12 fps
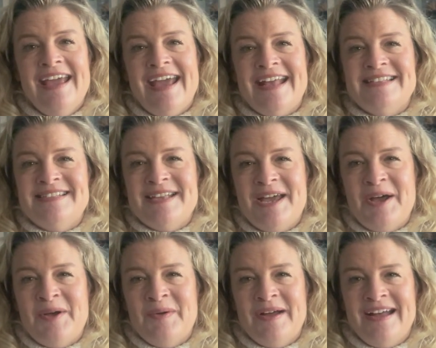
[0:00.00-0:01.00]
and
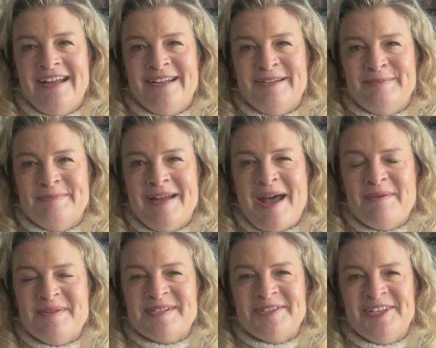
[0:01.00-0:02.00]
so I
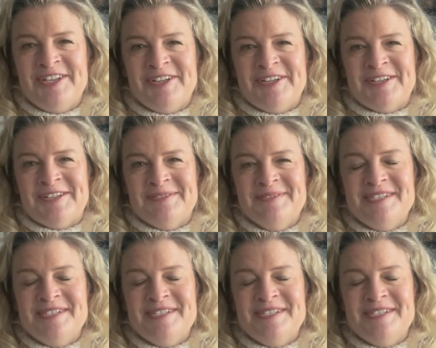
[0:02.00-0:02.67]
was a little